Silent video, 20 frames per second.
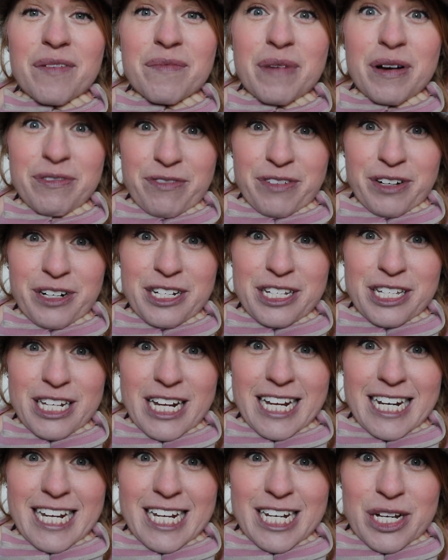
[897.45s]
But first,
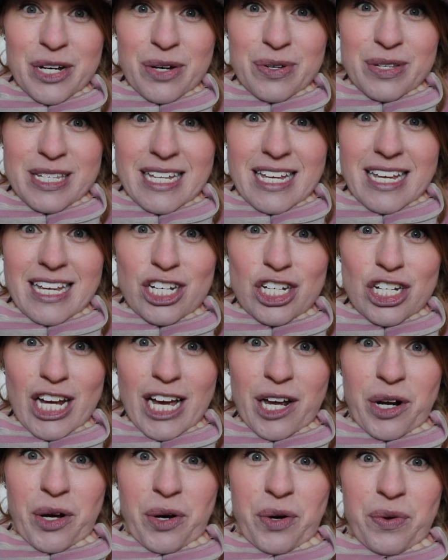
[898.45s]
I need to go see.
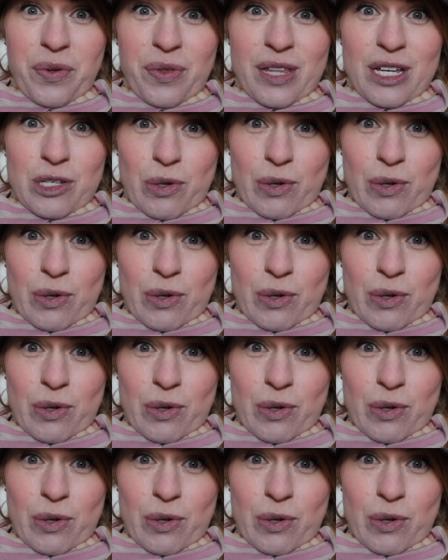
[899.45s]
Shadow this